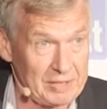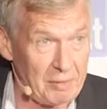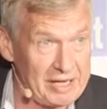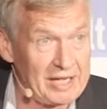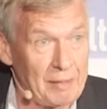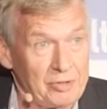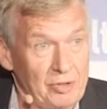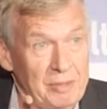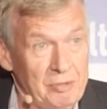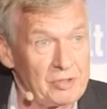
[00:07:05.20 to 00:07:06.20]
so my income
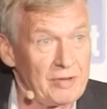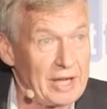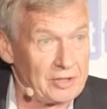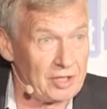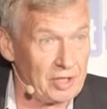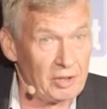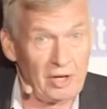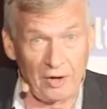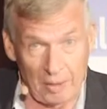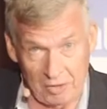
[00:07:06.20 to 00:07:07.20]
stream was not that secure,
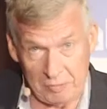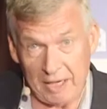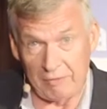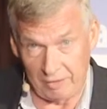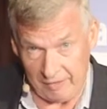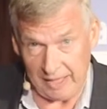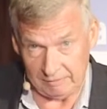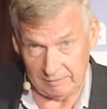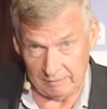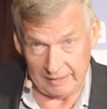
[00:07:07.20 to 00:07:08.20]
and I'm respectful of
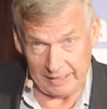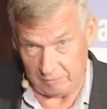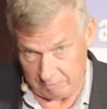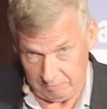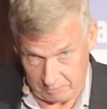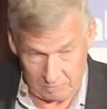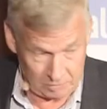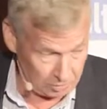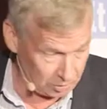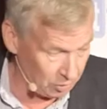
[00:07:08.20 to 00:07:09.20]
that. I think that's
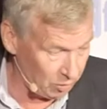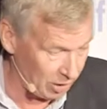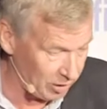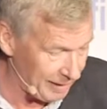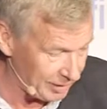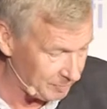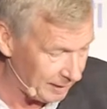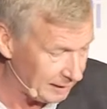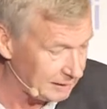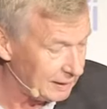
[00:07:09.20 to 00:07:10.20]
good call on the bank's
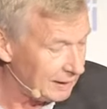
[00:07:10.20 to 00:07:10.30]
part.